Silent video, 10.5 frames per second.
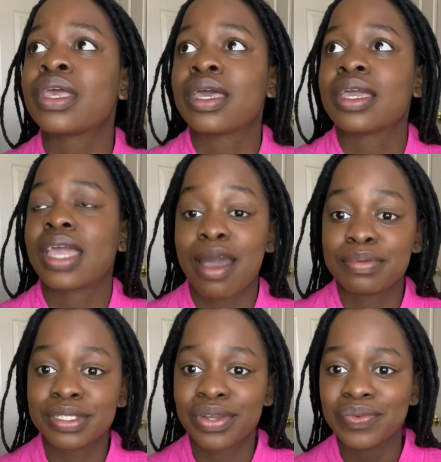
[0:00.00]

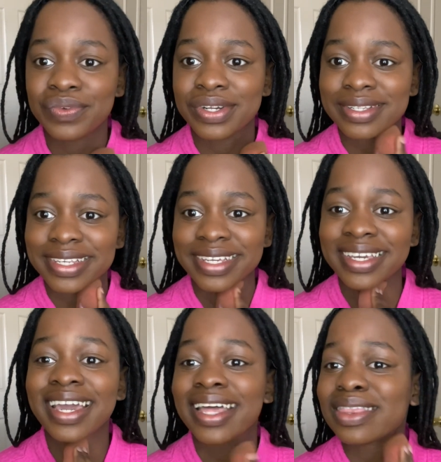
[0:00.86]
Capstone
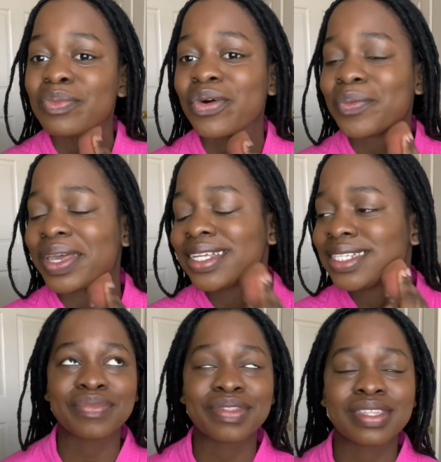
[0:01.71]
Realty at the
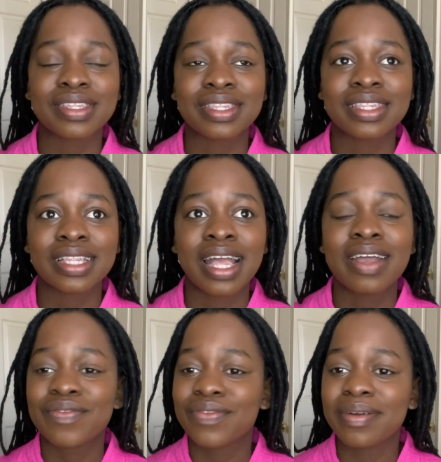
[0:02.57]
moment.
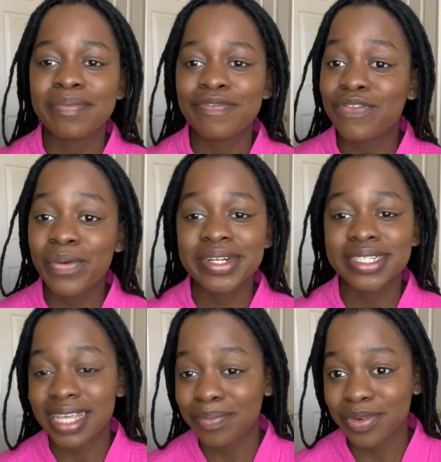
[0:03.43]
From 4
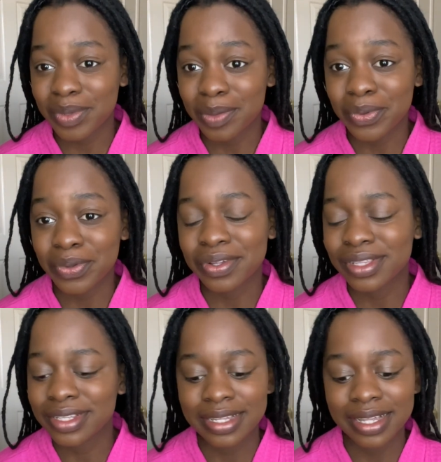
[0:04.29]
separate people
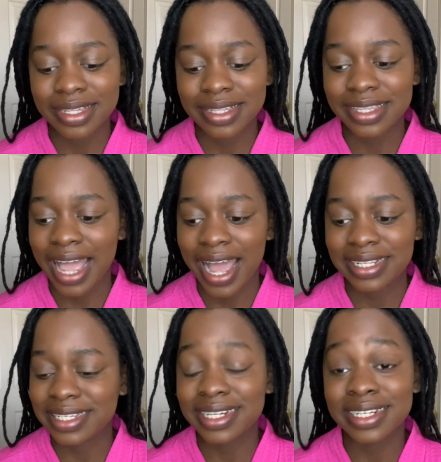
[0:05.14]

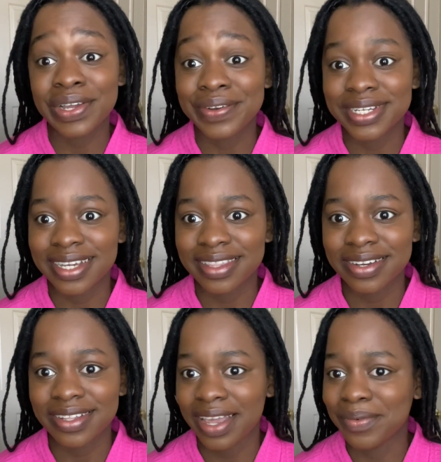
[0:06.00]
that didn't know each
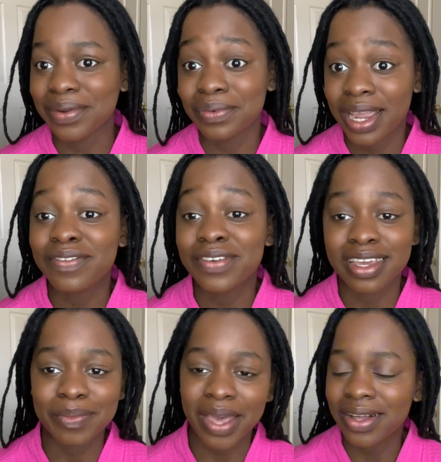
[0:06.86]
other, they were raving
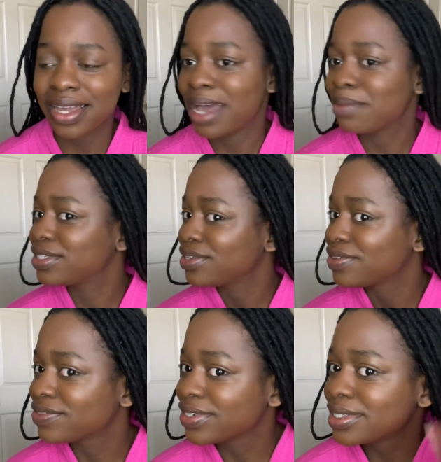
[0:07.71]
about
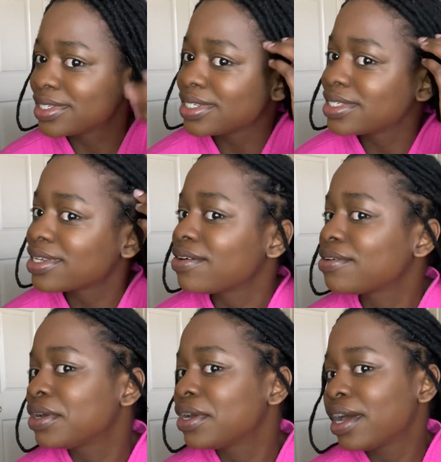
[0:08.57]
Capstone Realty.
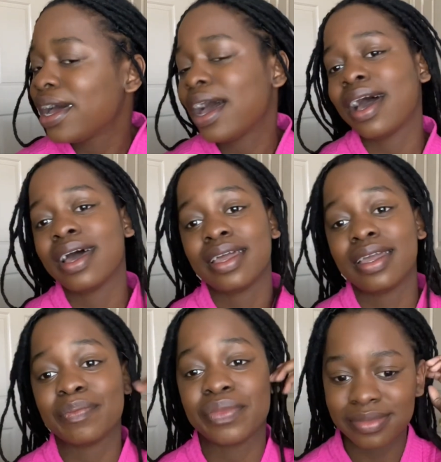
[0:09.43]
So
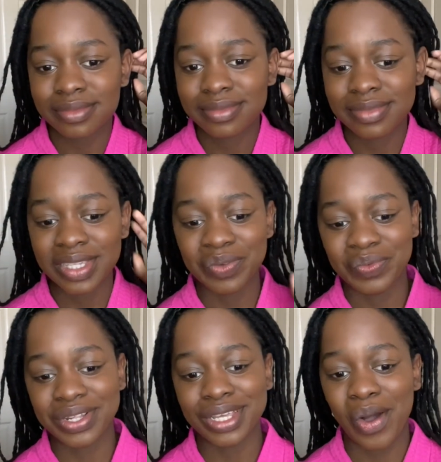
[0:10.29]
I'm
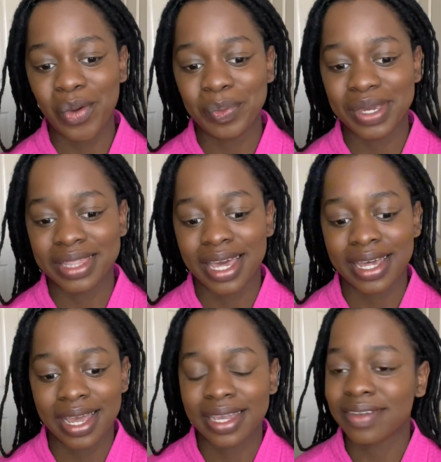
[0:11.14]
really hoping
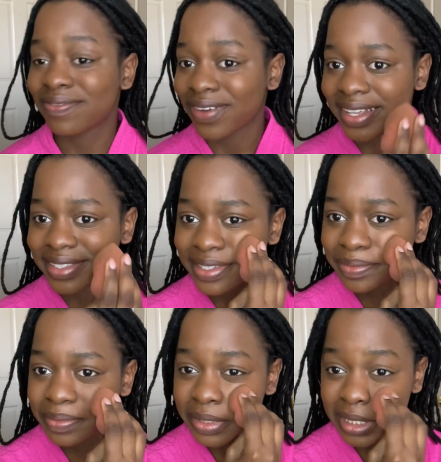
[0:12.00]
that I can find
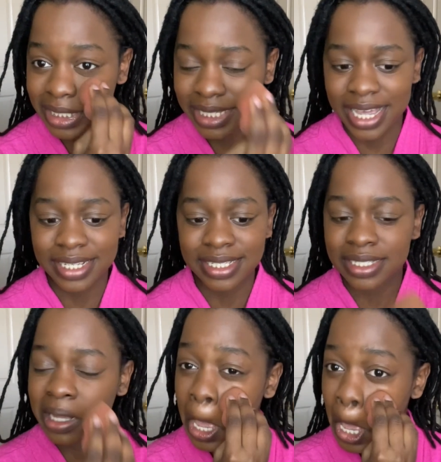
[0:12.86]
some success
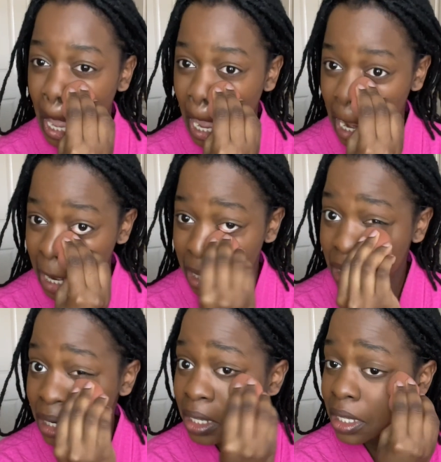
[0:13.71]

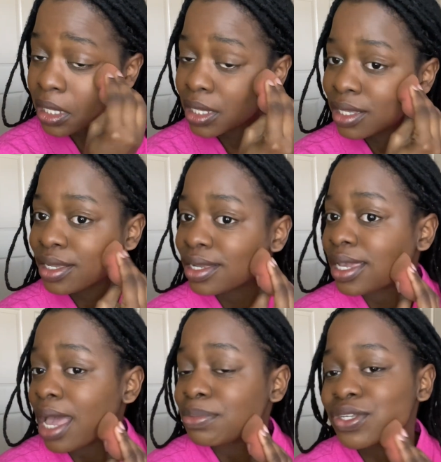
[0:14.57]
in
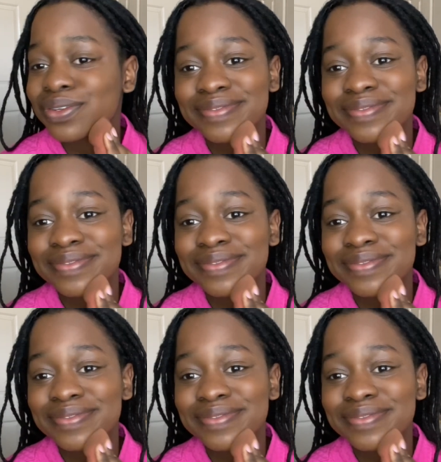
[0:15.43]
Capstone.